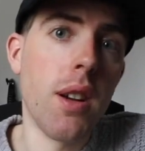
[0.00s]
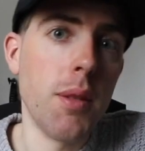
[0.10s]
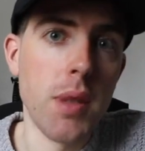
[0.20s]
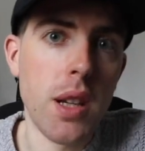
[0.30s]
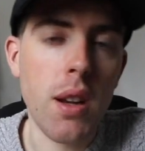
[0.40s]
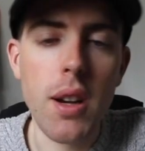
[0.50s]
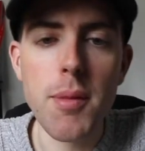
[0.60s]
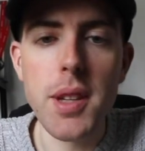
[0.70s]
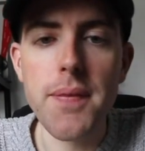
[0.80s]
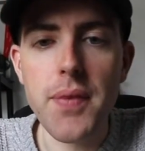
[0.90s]
climbing and
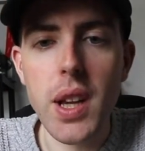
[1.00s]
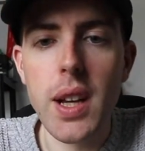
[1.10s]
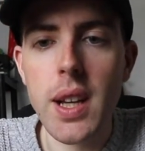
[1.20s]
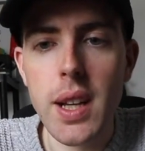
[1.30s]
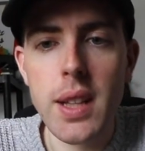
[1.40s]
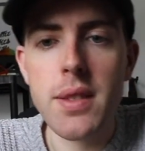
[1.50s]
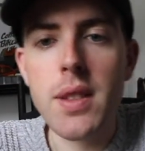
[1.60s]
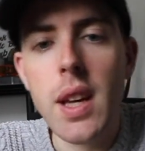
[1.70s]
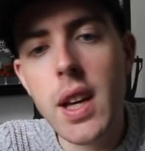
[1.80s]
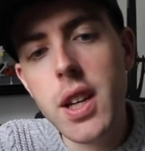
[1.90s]
climbing.
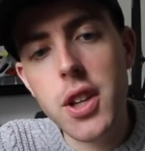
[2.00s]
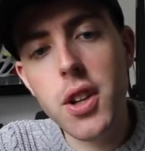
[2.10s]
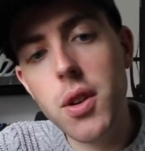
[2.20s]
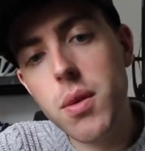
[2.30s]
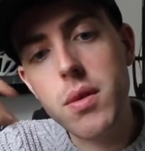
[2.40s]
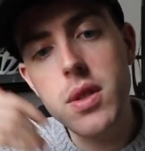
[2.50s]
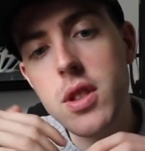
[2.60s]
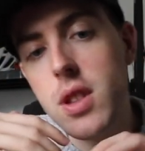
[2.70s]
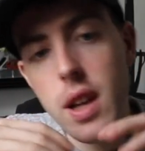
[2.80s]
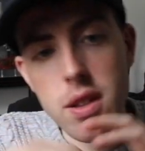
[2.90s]
And, you know,
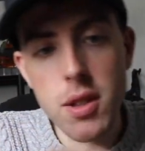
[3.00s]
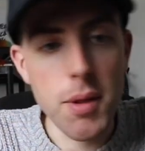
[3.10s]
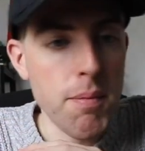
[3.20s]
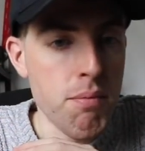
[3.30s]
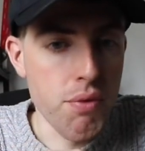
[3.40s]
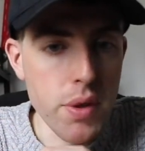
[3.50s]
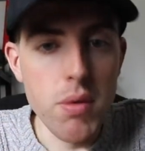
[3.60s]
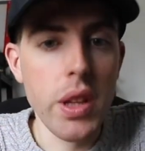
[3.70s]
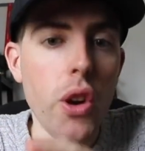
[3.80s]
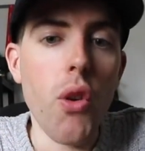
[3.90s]
to be
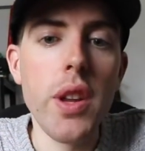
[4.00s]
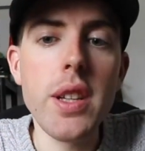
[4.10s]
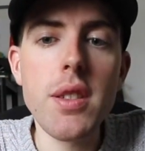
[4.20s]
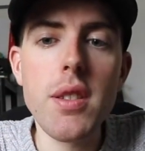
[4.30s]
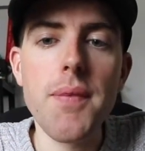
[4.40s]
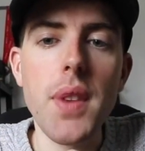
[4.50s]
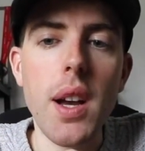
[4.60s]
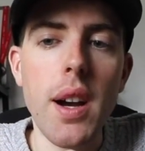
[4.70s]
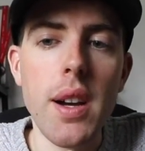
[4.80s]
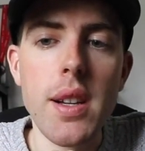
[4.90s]
brutally honest,
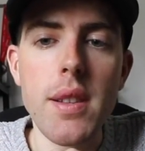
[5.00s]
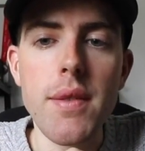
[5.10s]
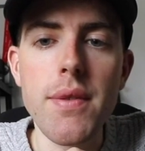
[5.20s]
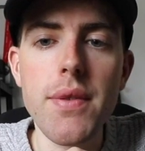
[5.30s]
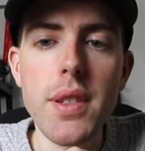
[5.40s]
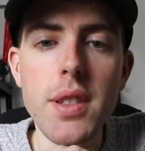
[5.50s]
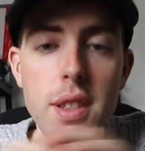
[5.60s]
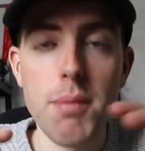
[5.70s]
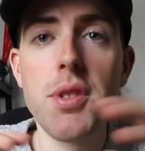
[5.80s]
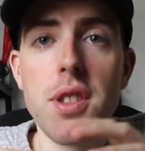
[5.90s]
I've
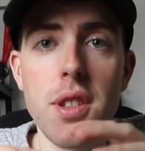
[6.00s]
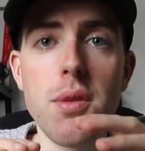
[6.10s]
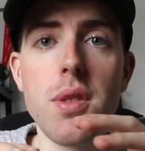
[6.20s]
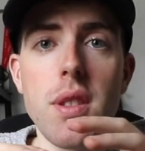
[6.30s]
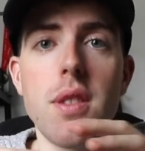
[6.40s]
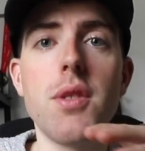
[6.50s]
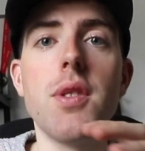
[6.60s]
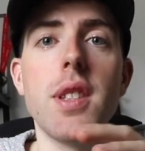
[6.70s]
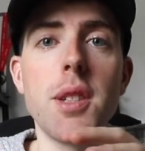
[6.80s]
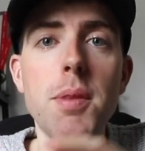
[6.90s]
substituted
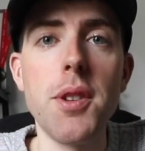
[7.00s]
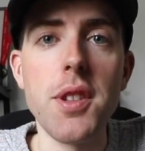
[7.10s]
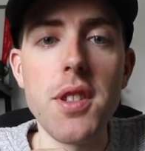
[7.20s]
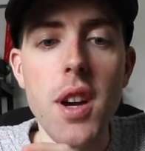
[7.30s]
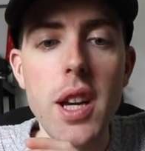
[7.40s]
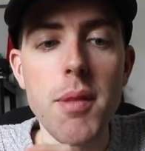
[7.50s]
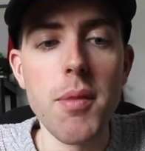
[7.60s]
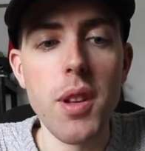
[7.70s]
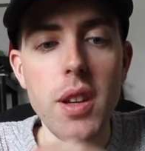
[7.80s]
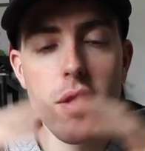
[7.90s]
during this period of
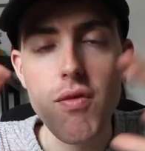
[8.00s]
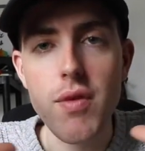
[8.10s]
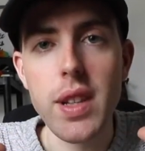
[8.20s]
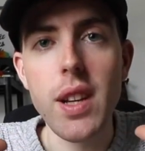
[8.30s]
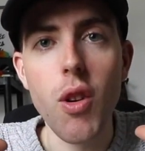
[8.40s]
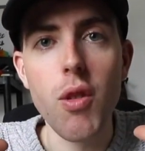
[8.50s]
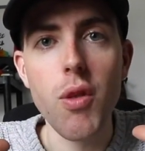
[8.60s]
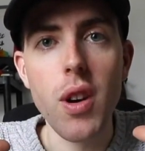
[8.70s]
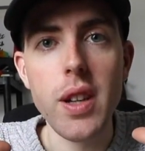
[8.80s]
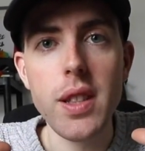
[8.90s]
time, like really long
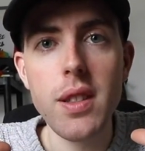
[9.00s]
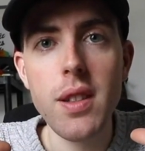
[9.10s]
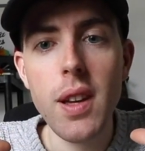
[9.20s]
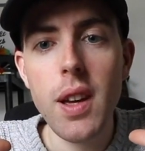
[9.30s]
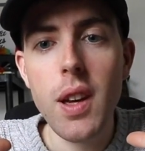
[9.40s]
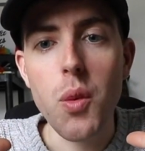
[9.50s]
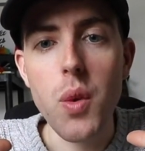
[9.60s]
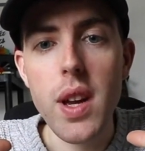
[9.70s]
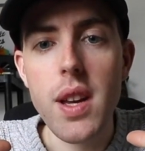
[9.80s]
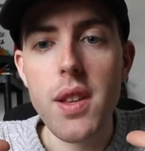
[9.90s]
rides
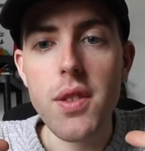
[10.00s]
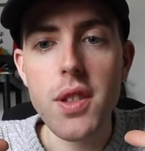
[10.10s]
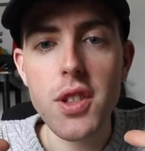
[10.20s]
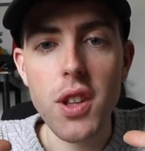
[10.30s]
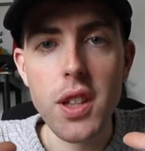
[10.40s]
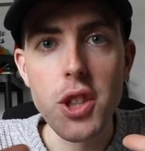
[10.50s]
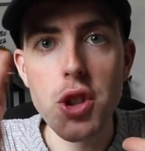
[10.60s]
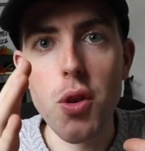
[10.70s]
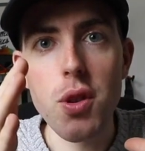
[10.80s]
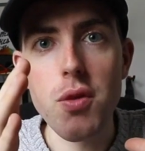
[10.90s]
with slightly
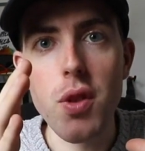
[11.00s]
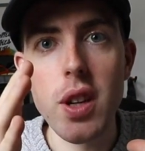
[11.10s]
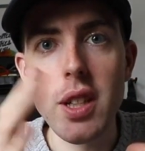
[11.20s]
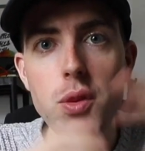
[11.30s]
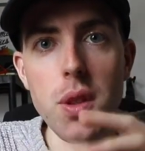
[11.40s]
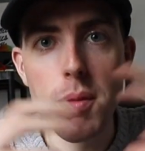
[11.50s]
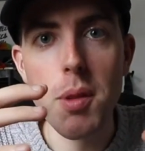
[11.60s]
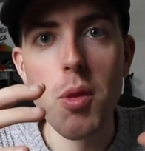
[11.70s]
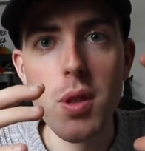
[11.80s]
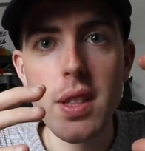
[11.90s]
shorter rides with a
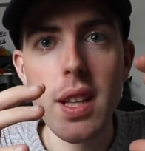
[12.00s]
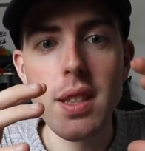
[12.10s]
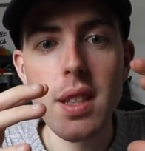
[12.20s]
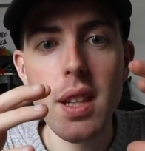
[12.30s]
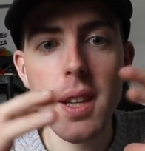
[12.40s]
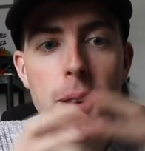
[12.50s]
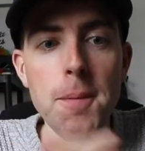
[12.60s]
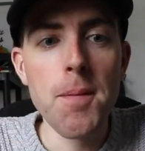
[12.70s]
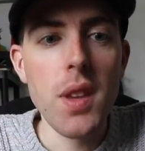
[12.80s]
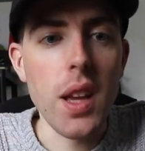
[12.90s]
bit more intensity.
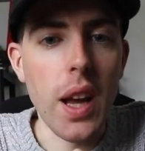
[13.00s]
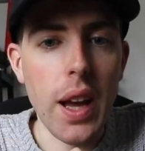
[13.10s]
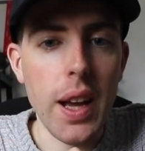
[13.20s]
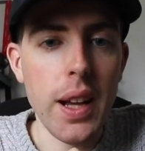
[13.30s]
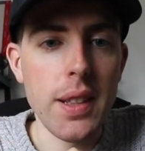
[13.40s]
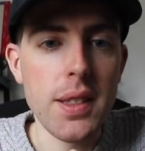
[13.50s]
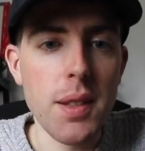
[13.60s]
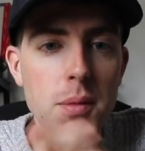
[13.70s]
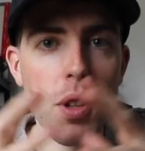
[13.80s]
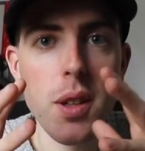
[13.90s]
And
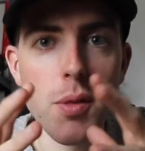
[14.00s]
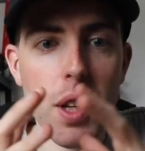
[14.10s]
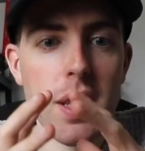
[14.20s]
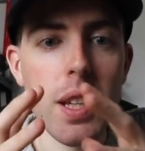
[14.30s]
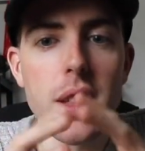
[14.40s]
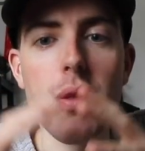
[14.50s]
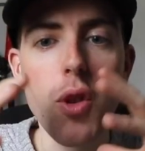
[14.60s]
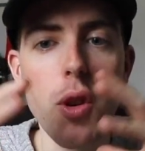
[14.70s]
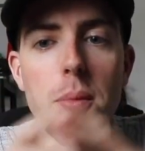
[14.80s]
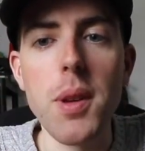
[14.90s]
sometimes, like I said, you've
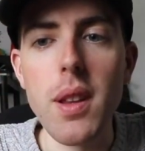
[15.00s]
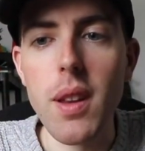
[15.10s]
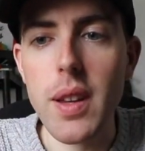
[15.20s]
got to be